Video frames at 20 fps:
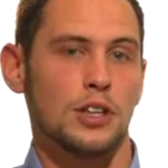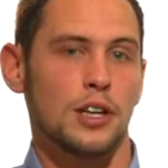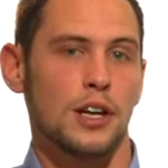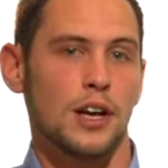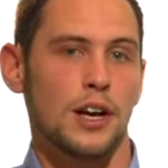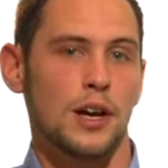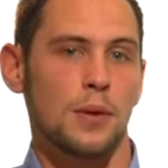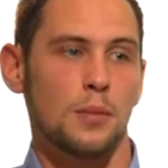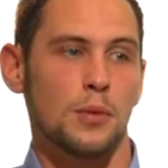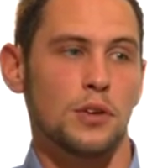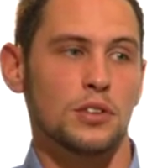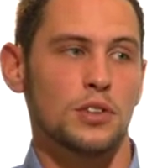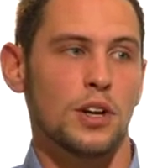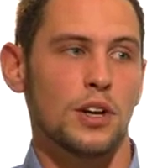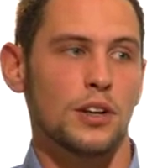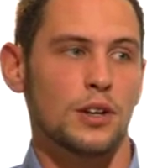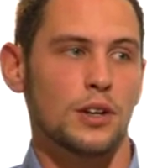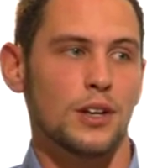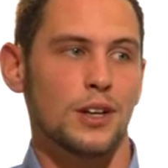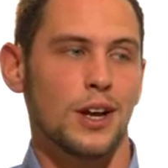Um, we
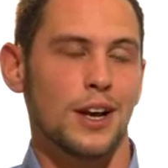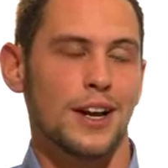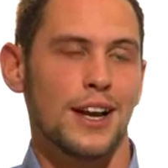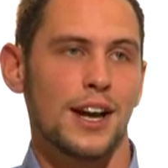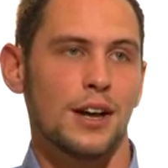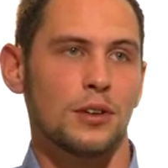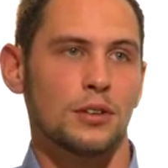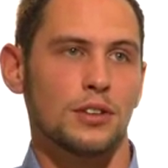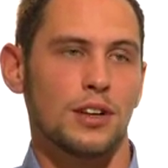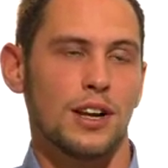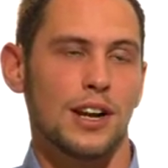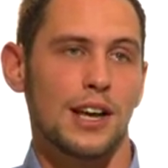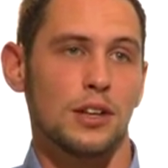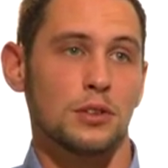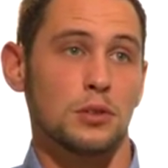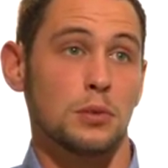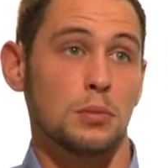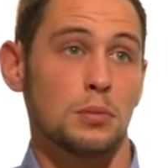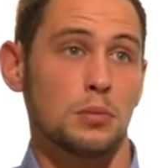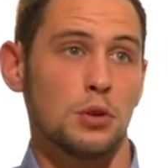started looking at cloud, the
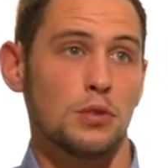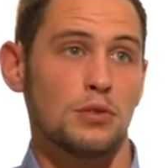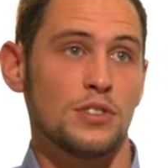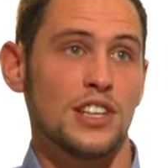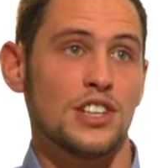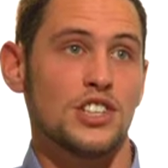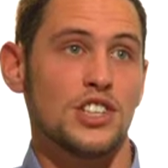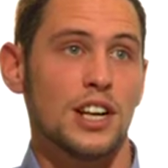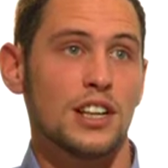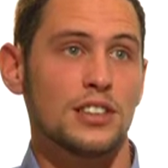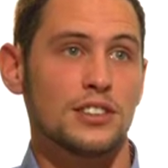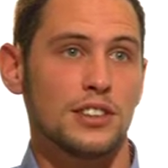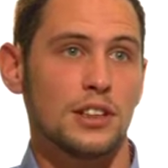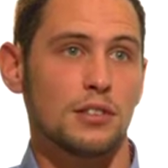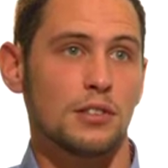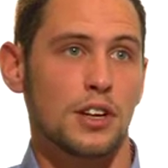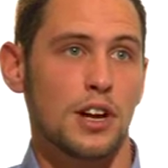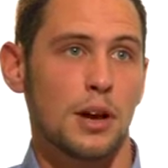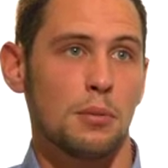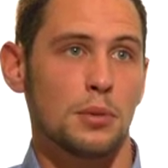cloud to improve the agility
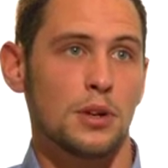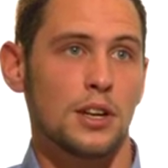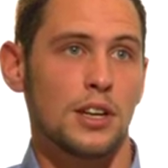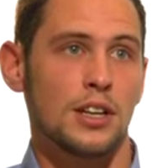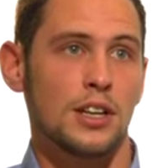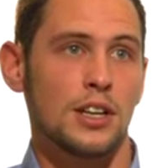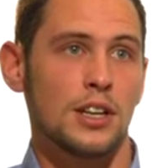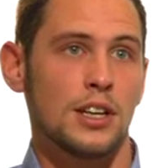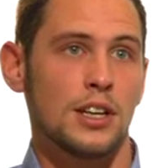of the company